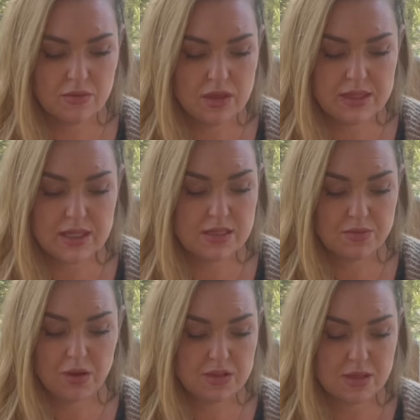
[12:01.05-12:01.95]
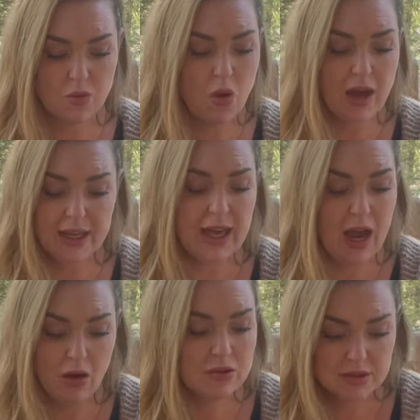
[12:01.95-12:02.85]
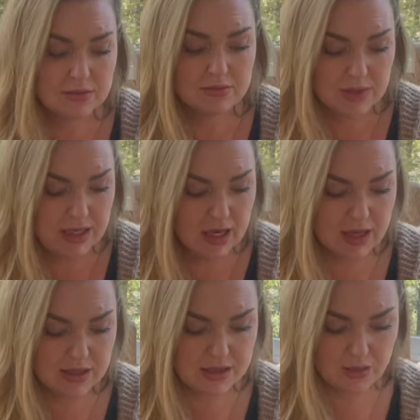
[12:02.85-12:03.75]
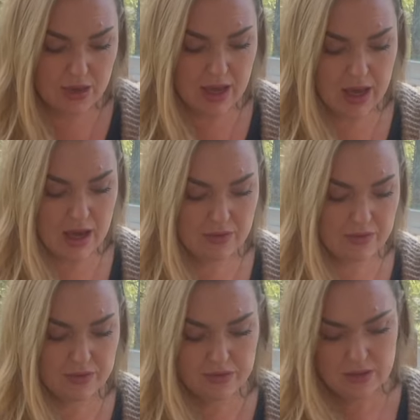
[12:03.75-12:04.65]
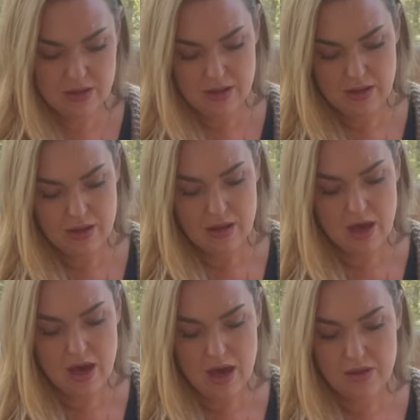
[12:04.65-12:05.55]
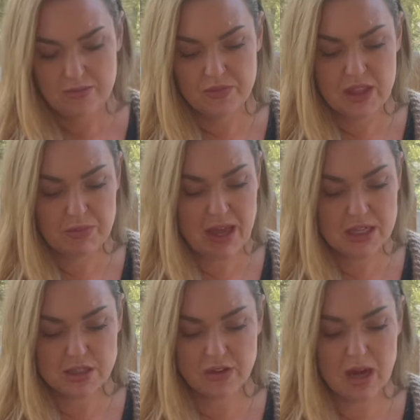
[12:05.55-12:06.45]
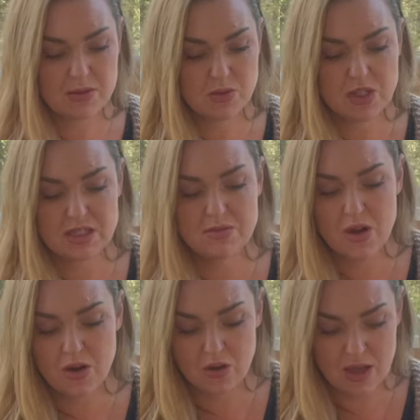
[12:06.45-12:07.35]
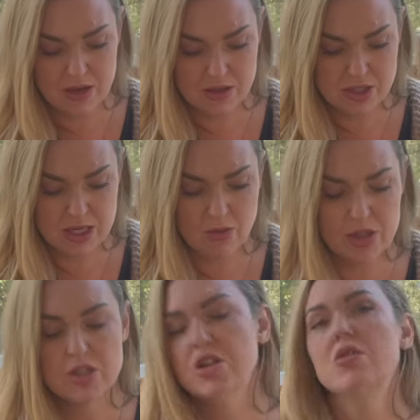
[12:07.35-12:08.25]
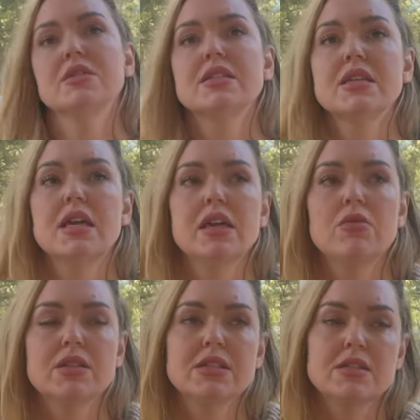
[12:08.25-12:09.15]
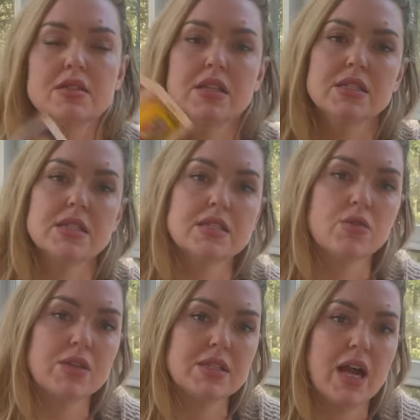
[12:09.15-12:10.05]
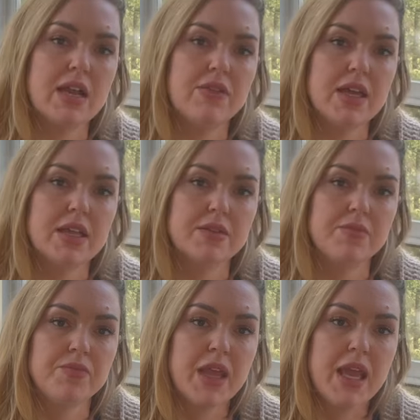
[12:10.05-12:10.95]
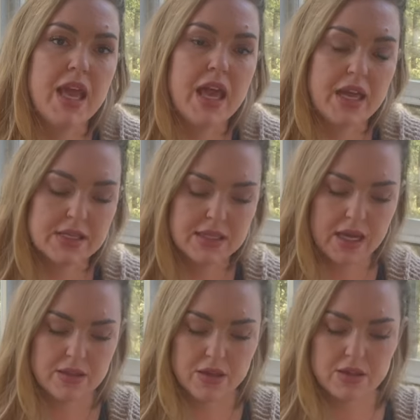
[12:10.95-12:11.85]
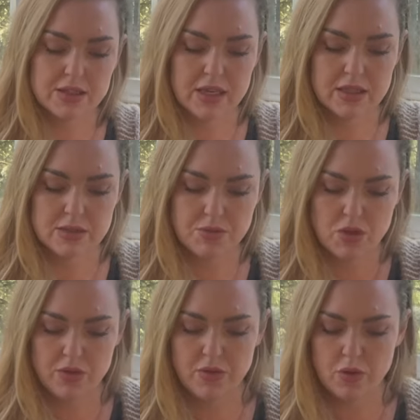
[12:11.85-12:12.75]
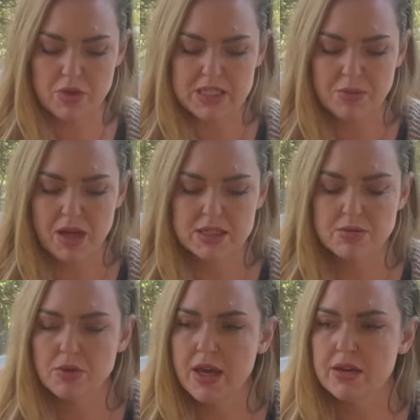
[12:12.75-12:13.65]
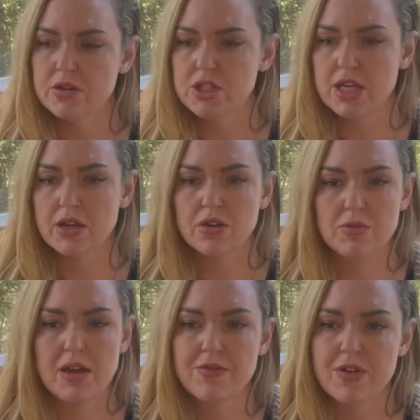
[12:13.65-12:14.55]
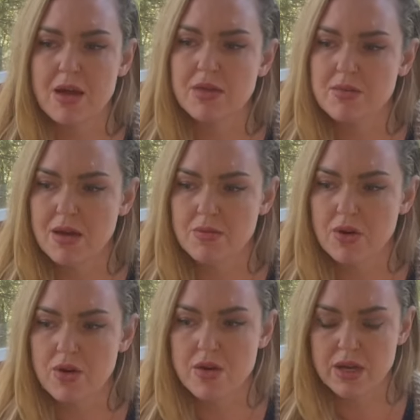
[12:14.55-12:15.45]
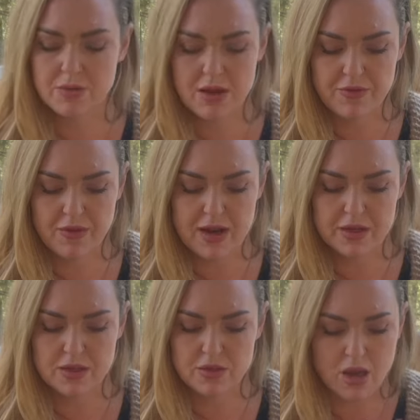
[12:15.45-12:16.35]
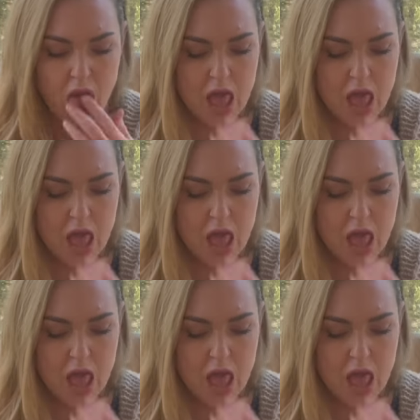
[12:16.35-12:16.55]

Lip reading: is this person walking out, because we have the Page of Cups, which is miracle energy. What you don't see, what's kind of hidden, is that there's like this beautiful, responsible energy. It could be a family member, or it could be a friend, or